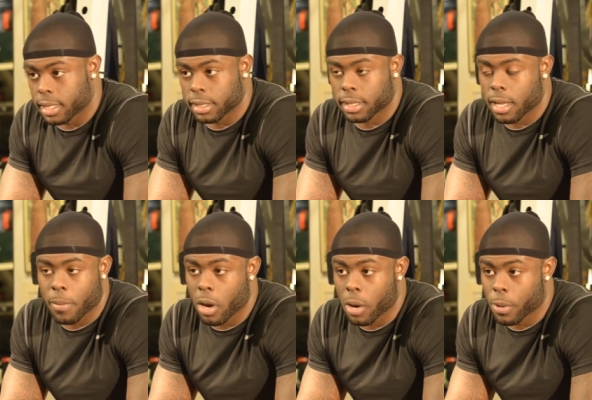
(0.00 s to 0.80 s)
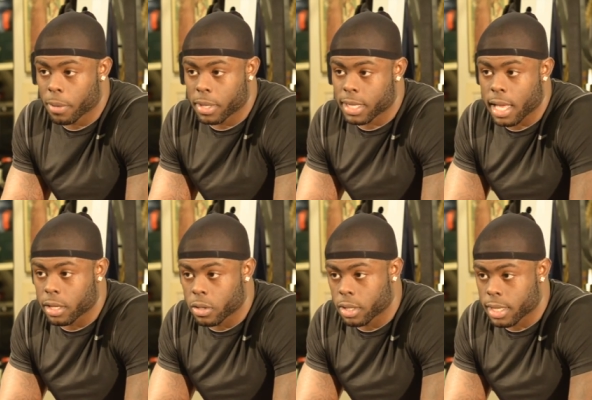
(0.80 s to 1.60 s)
gonna just come hard work, be
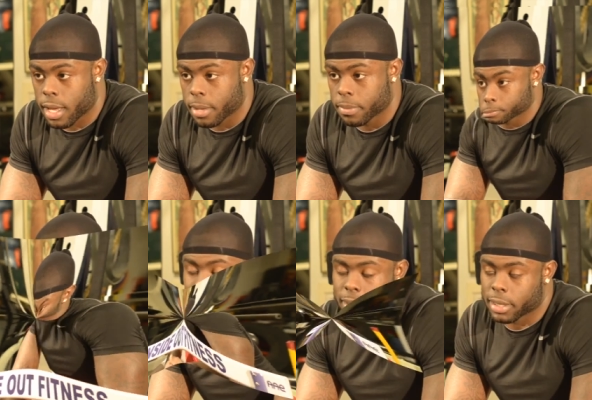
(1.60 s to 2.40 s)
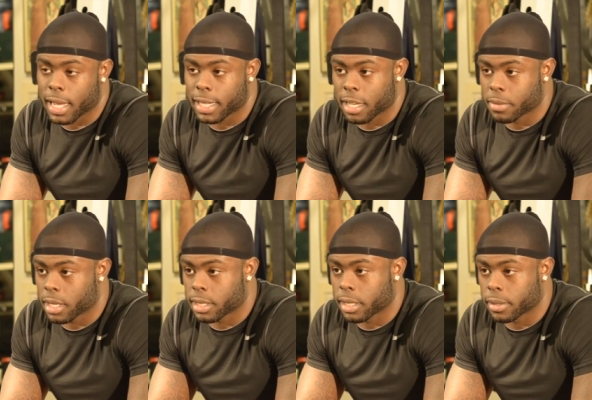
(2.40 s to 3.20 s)
talent on time. Because nine times out
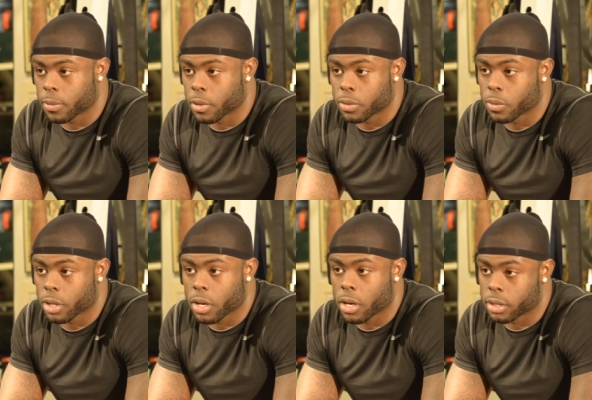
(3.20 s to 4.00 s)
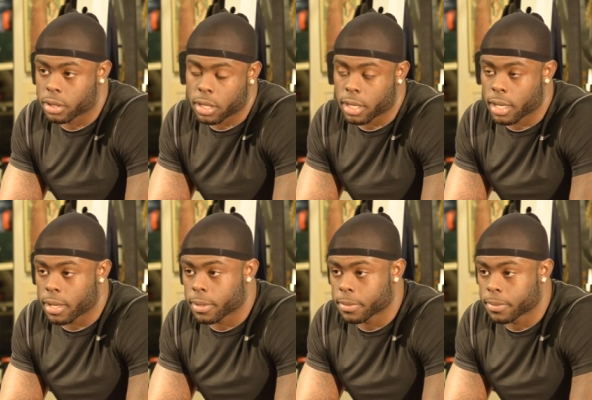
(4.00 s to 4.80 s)
of ten, the ones who work hard are
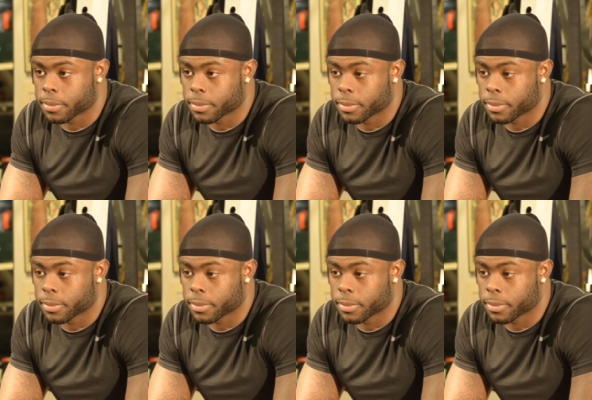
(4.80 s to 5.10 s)
gonna get it.